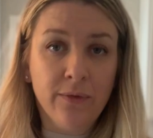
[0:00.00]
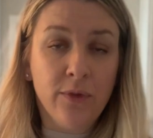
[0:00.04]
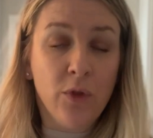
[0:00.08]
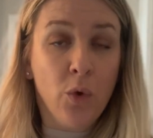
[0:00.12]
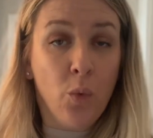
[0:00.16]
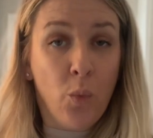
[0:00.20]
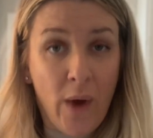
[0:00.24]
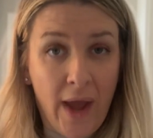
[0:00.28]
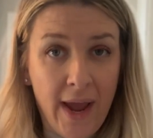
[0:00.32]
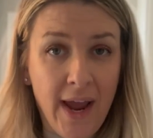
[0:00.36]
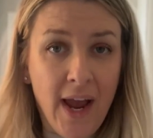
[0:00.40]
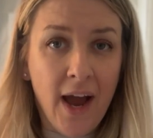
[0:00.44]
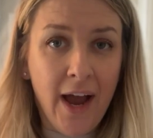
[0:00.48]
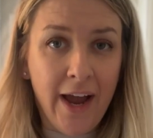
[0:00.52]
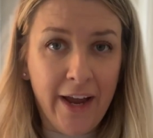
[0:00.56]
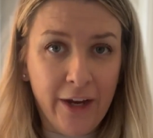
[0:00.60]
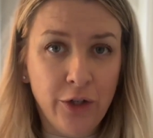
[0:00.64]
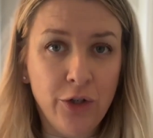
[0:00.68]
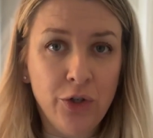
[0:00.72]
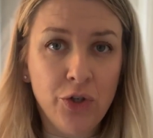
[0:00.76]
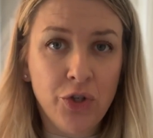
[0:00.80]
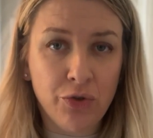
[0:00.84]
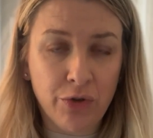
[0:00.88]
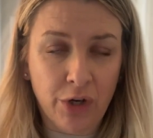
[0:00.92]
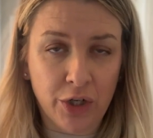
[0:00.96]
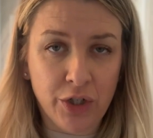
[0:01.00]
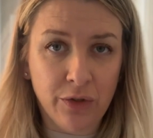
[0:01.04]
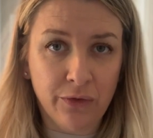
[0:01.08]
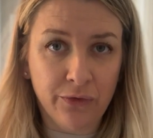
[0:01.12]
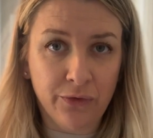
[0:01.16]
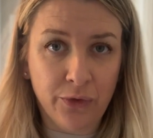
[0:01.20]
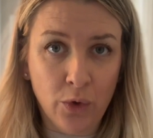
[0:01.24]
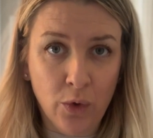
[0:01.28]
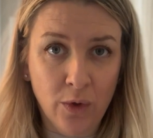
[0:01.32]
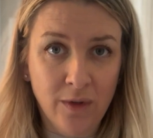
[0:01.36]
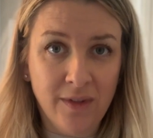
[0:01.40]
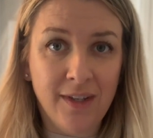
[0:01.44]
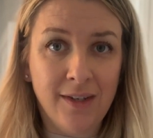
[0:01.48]
The way I do stretch and
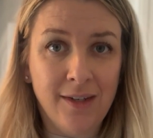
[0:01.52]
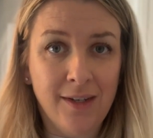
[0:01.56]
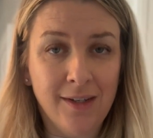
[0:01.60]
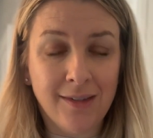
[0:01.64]
folds and